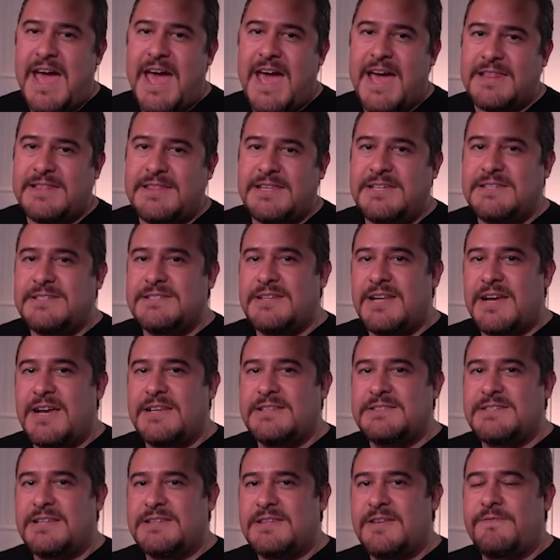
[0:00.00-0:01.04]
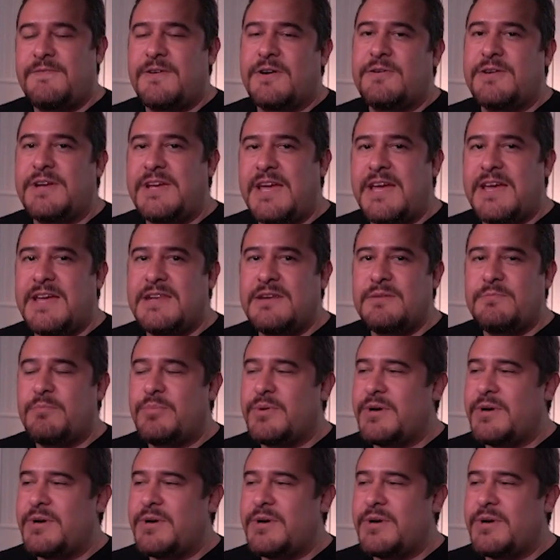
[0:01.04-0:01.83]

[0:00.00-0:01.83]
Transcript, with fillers: add these lines at the very end,